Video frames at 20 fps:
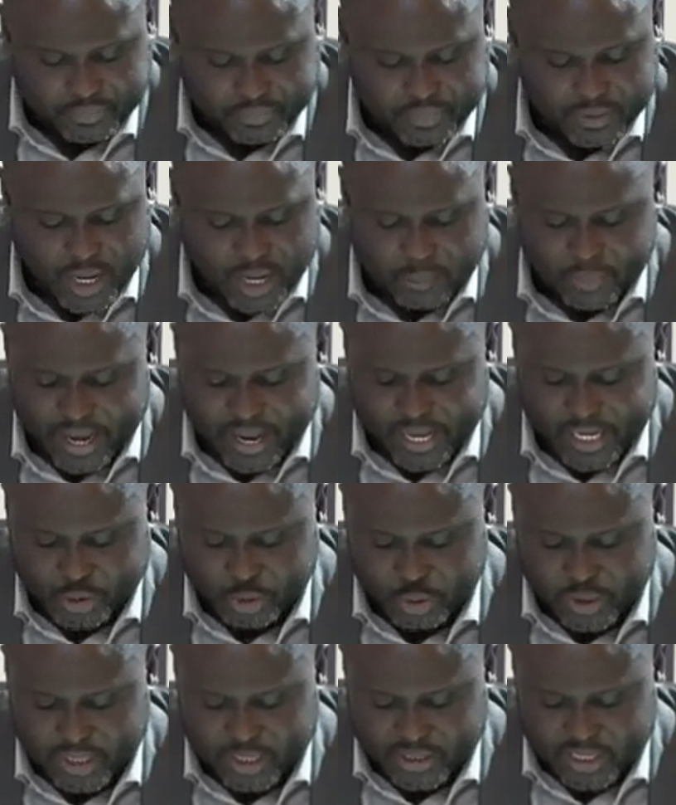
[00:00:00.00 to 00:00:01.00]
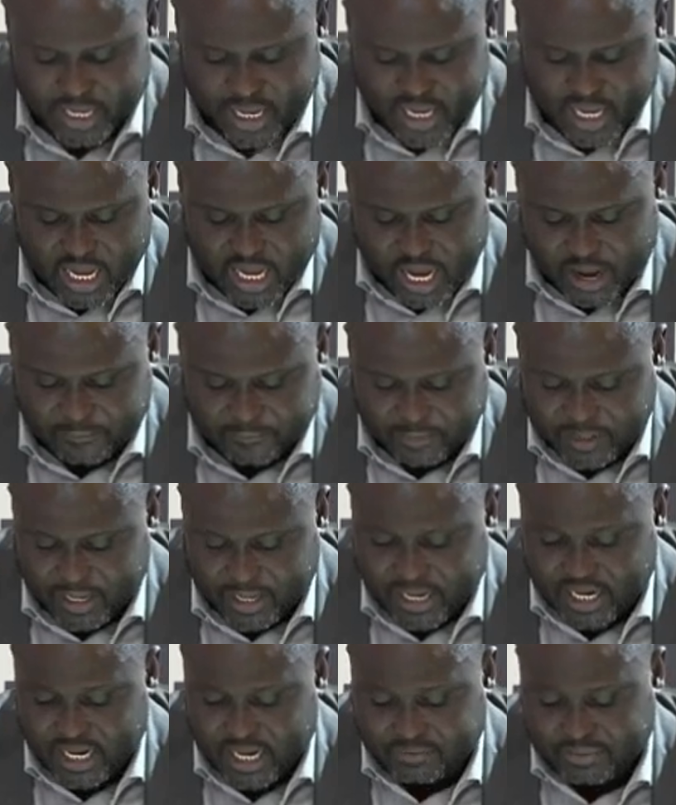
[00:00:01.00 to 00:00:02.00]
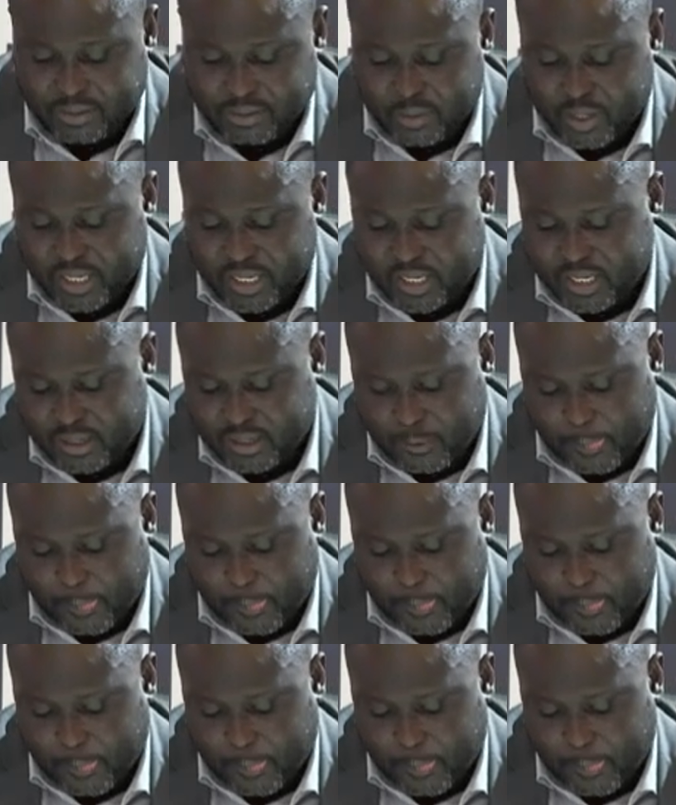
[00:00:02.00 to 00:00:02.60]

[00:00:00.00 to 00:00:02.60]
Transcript: Now my issue is, after he left the money